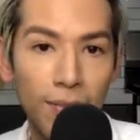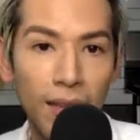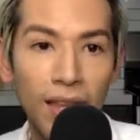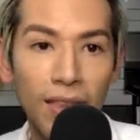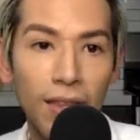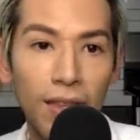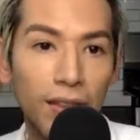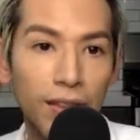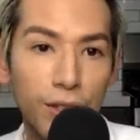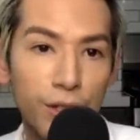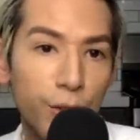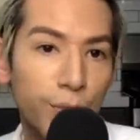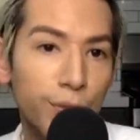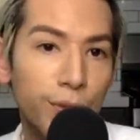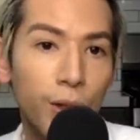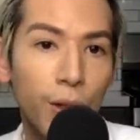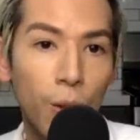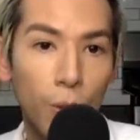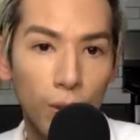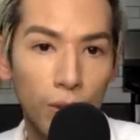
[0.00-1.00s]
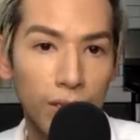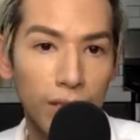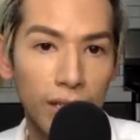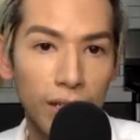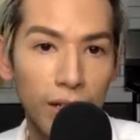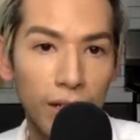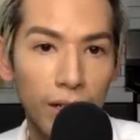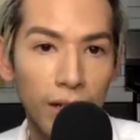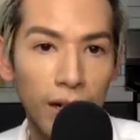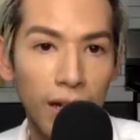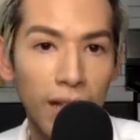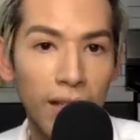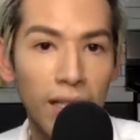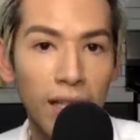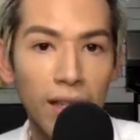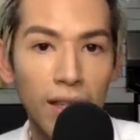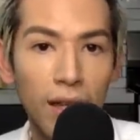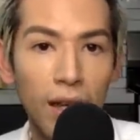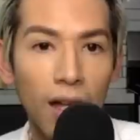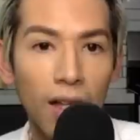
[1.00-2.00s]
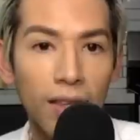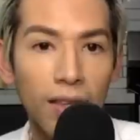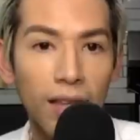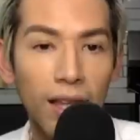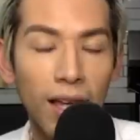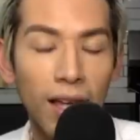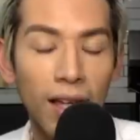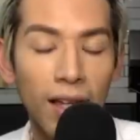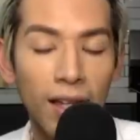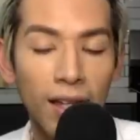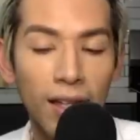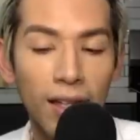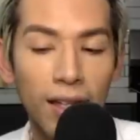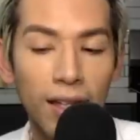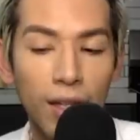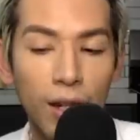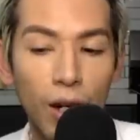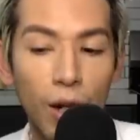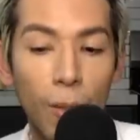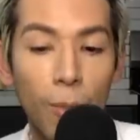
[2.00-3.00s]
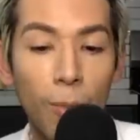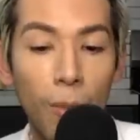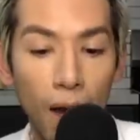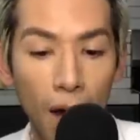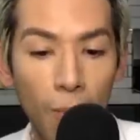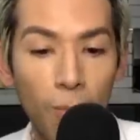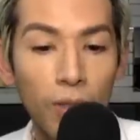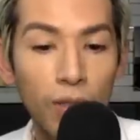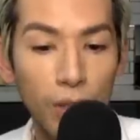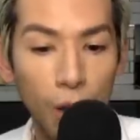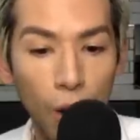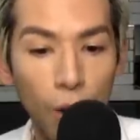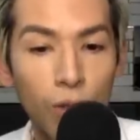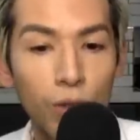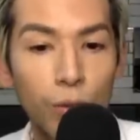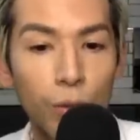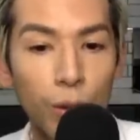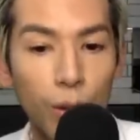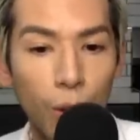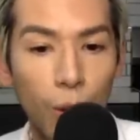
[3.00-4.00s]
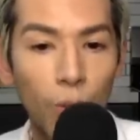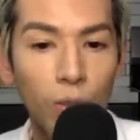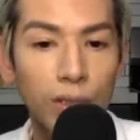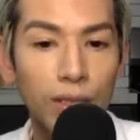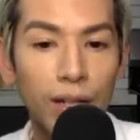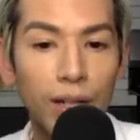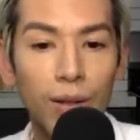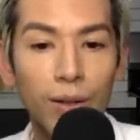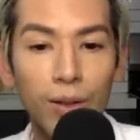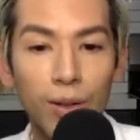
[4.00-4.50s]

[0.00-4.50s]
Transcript: They thought that she was a gold digger, and they thought that her mom was also a gold digger.